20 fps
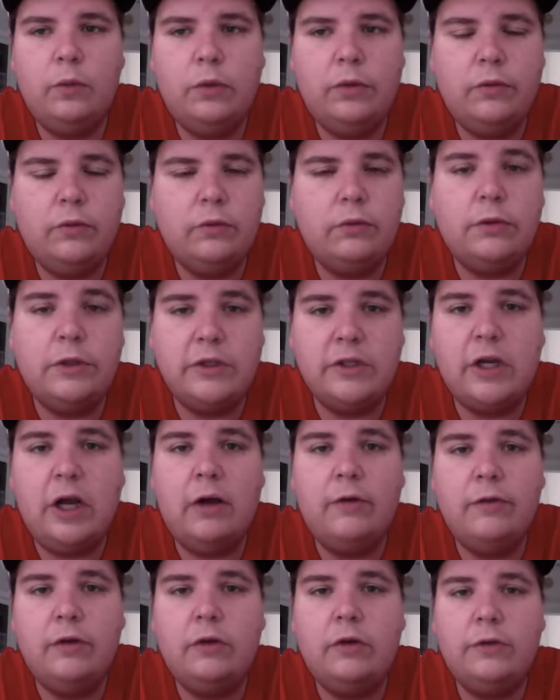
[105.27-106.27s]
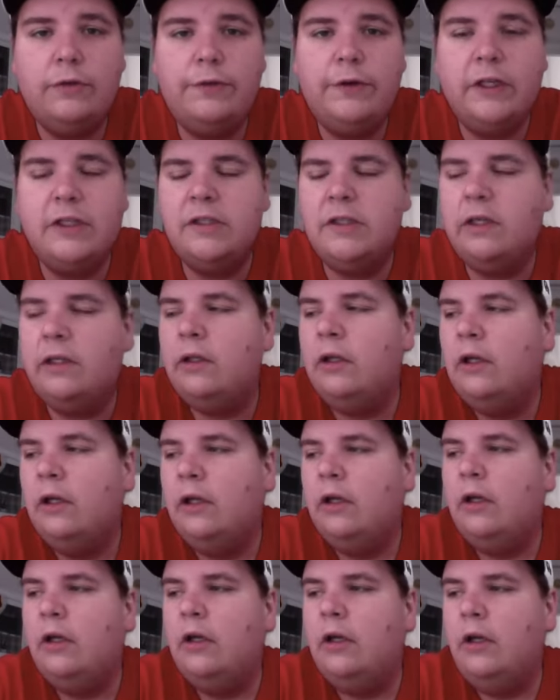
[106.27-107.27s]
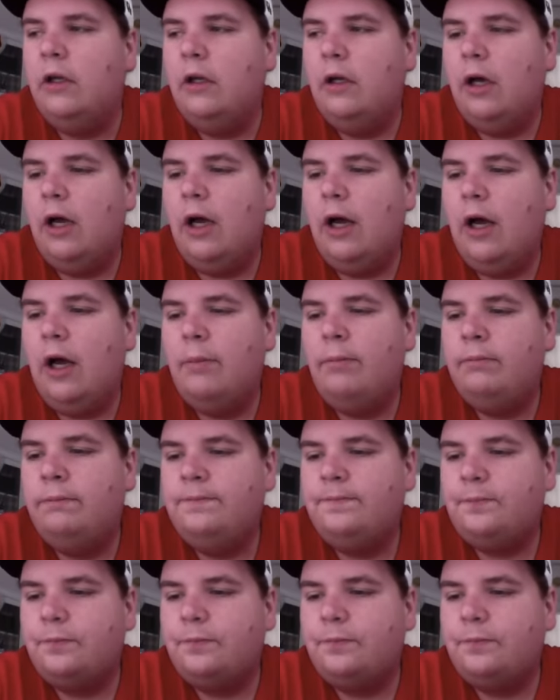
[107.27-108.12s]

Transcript: will resolve it, will fix it. Um,